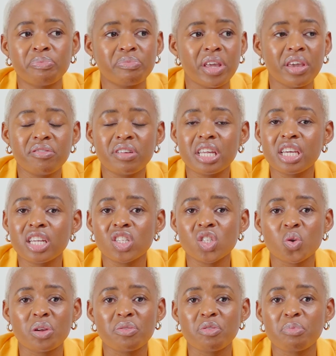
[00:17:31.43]
evidence
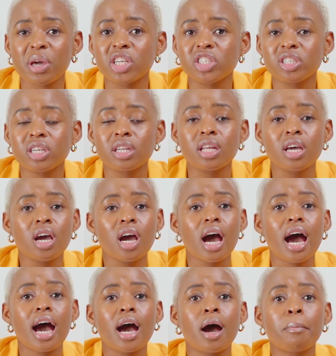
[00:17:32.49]
or information
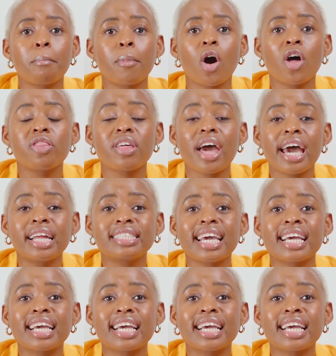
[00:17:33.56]
on that,